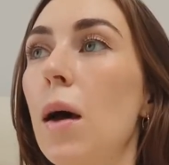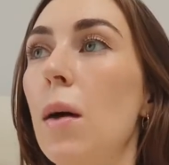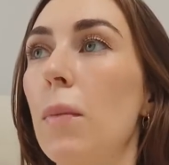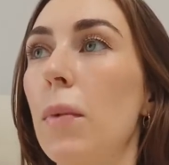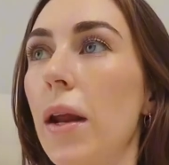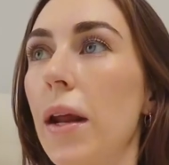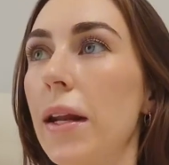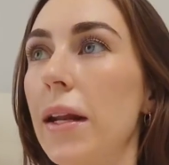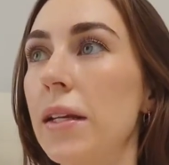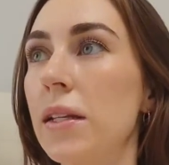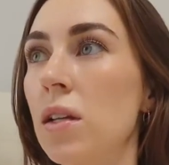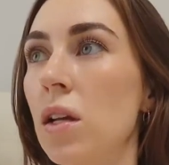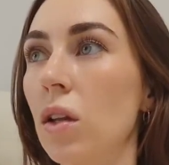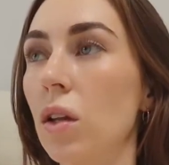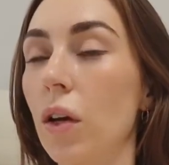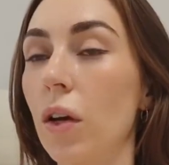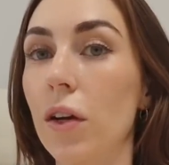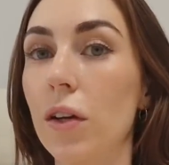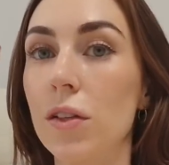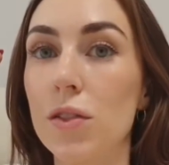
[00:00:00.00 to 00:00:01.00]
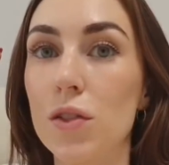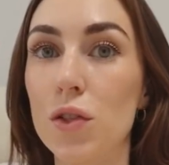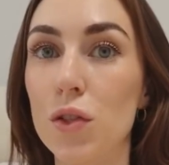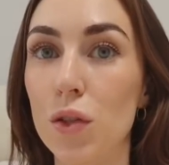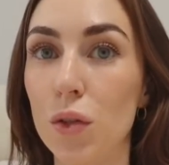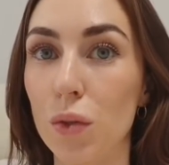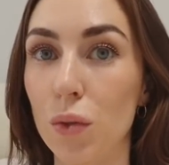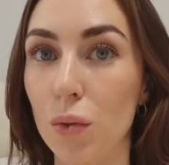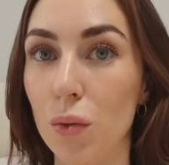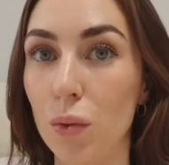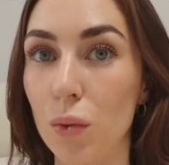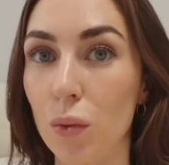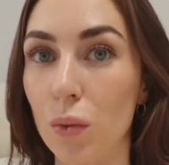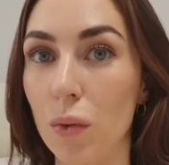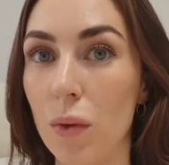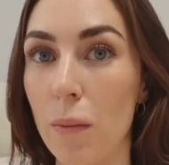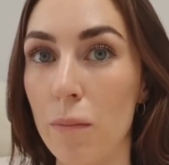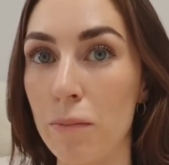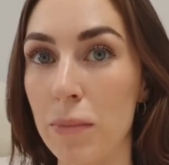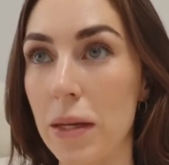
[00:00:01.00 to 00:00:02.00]
But I need to learn
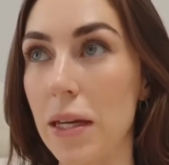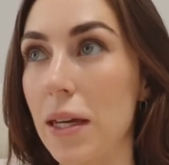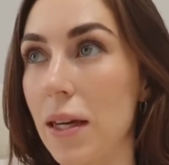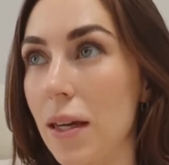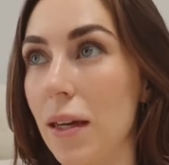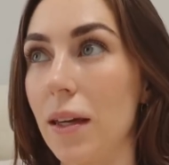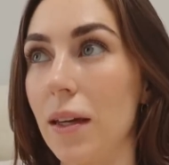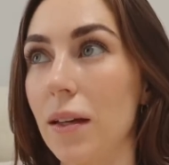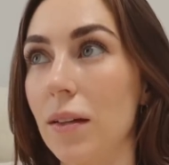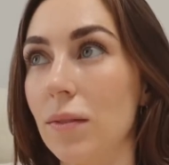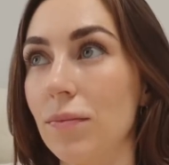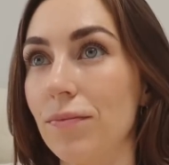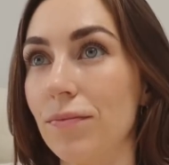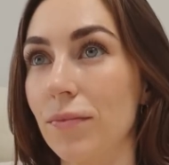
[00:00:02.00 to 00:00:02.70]
to be